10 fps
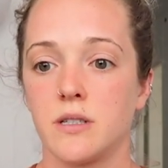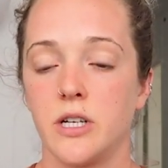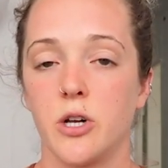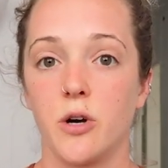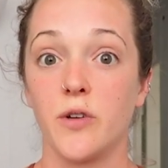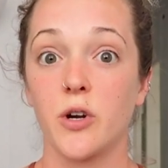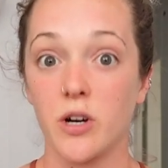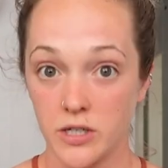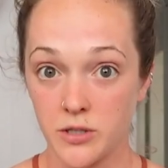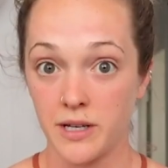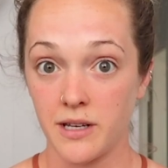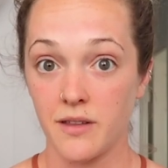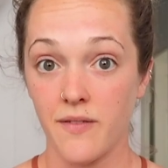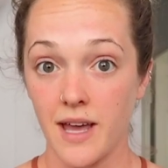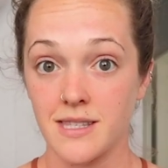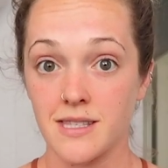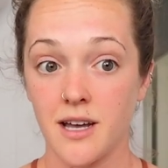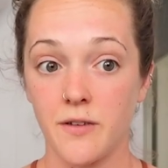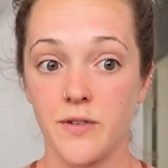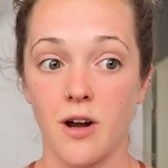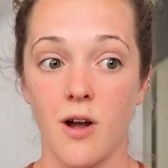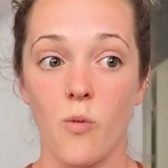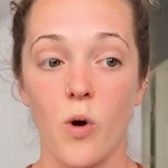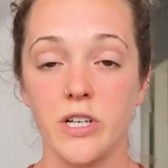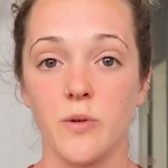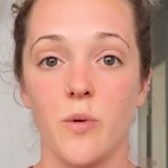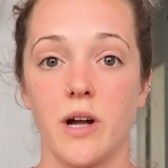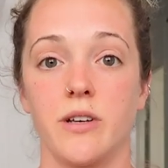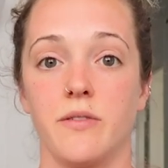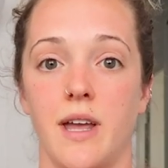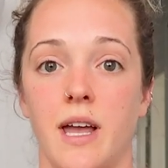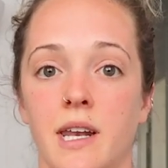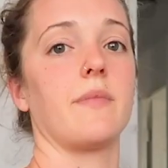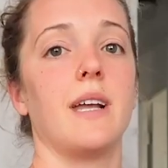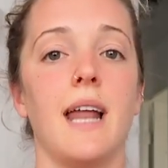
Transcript: you know, if you're doing the van stuff, figure out what you want in your van.